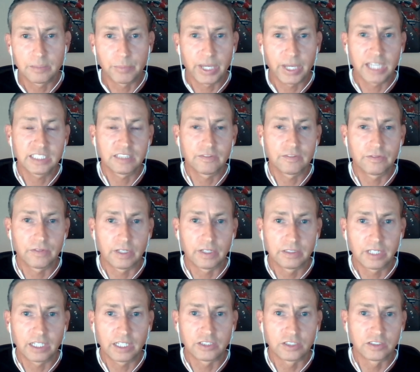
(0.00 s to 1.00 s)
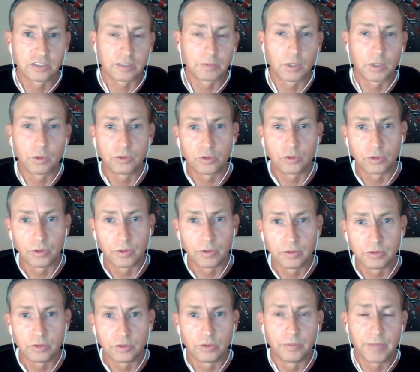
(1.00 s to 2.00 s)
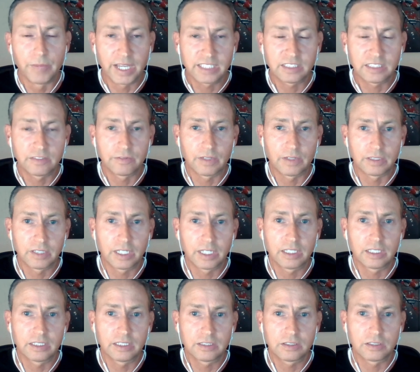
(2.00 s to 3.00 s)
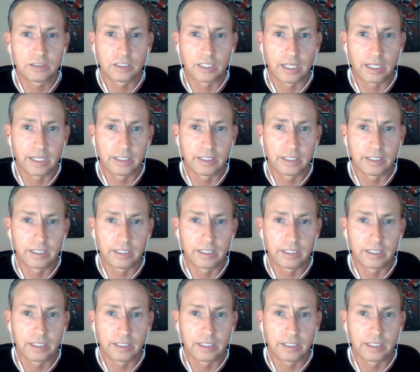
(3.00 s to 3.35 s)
passive antenna system going to massive antennas